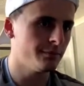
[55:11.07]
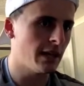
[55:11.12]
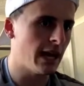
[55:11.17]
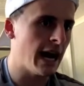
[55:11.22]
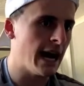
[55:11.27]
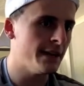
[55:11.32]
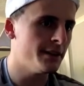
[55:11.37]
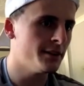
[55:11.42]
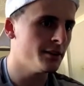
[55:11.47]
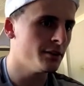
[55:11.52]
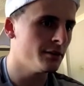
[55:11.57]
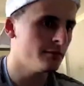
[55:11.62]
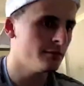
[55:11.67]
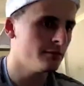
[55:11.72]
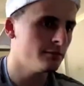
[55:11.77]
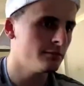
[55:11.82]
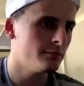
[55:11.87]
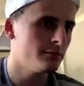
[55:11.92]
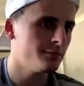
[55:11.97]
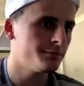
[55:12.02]
I didn't.
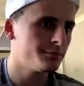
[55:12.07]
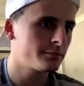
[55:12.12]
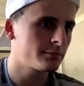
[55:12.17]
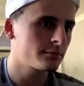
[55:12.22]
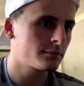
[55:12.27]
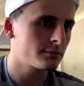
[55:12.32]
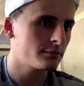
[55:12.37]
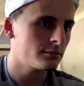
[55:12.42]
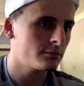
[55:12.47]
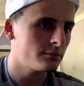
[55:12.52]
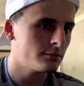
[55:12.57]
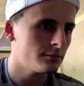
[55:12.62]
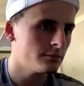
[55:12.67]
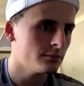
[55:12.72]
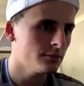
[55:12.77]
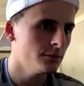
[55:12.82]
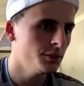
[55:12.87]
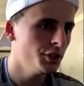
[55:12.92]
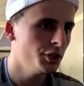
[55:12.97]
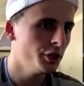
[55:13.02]

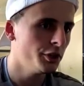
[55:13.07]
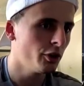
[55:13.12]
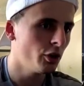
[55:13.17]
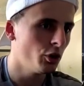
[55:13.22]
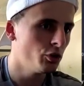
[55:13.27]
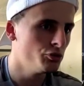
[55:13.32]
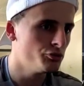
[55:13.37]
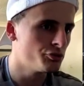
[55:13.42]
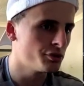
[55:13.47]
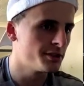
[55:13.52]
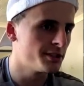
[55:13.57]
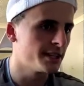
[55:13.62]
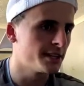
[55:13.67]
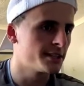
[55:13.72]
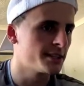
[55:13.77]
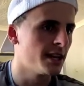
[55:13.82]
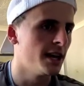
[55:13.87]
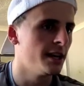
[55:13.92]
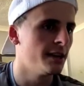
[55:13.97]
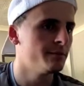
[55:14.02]
You know, you've got 100 ticks
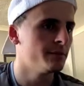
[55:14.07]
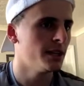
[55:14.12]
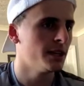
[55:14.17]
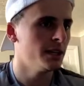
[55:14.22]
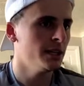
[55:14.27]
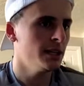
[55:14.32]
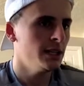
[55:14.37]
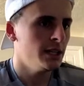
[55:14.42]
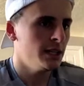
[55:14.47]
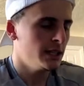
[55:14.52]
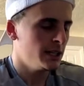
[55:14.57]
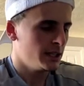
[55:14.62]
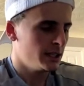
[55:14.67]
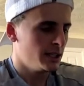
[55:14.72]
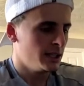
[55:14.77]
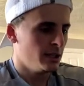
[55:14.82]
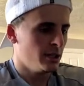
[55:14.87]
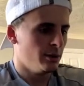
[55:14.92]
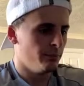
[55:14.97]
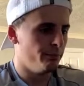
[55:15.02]
there.
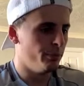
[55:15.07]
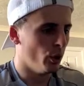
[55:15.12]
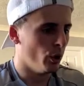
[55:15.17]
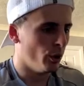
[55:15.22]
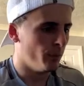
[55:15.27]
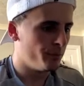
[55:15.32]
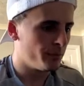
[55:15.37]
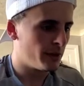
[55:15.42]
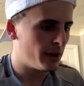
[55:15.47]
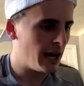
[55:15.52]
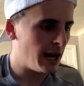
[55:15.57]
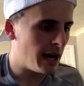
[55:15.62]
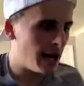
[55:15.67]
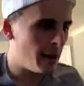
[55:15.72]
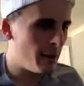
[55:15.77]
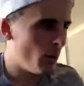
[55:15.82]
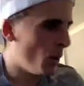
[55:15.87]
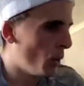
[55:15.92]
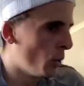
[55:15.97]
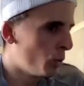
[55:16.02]
But
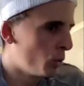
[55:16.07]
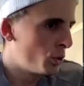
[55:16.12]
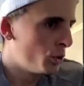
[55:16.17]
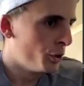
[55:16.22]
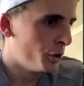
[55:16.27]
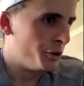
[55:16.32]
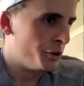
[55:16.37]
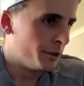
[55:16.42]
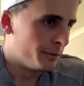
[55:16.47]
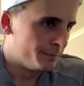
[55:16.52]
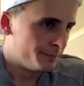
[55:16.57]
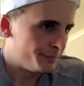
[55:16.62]
I'm all good.